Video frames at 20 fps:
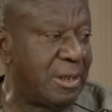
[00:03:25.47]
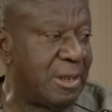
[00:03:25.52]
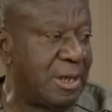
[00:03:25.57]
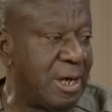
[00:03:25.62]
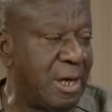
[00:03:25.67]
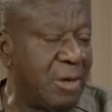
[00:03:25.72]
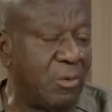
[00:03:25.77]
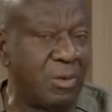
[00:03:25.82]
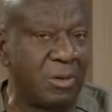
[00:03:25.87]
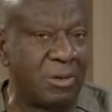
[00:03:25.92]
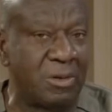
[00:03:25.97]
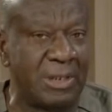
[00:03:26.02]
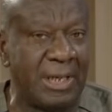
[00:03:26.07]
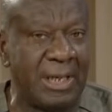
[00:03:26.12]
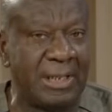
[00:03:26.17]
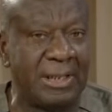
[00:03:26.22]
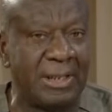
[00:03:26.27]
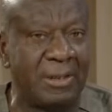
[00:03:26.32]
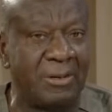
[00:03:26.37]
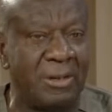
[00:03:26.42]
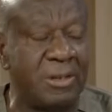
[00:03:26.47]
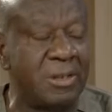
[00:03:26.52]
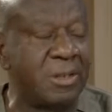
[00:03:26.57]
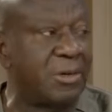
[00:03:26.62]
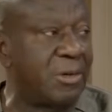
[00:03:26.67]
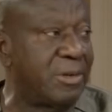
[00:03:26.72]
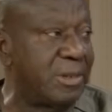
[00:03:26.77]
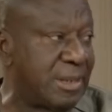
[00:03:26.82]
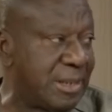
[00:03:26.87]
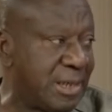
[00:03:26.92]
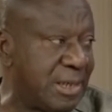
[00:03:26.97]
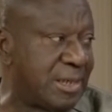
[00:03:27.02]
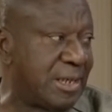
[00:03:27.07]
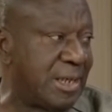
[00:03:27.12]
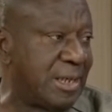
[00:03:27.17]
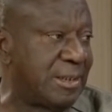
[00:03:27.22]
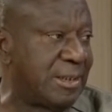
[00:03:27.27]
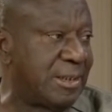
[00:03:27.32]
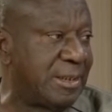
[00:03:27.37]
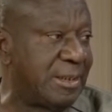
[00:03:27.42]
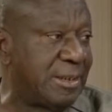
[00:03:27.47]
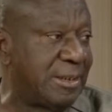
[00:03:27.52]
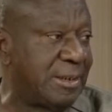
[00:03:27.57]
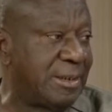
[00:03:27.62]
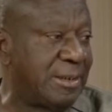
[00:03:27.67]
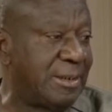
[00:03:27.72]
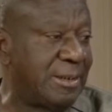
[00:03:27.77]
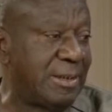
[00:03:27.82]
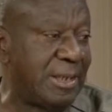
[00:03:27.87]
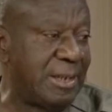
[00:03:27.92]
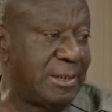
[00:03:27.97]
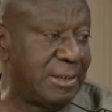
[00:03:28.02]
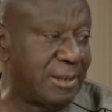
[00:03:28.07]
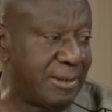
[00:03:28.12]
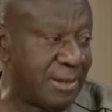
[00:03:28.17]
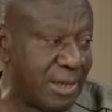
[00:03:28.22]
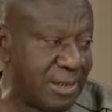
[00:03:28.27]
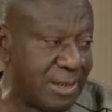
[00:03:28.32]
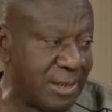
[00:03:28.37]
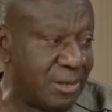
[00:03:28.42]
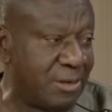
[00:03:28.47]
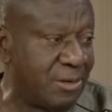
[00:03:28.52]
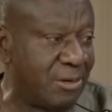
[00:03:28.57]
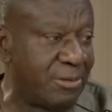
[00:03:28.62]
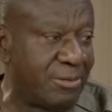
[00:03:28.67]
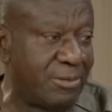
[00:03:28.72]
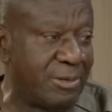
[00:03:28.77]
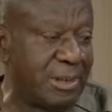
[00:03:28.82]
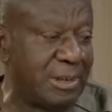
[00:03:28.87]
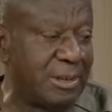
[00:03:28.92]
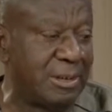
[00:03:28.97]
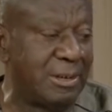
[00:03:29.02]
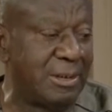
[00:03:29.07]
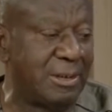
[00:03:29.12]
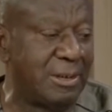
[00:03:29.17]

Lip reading: And what does that tell us? It suggests that Nigeria as a country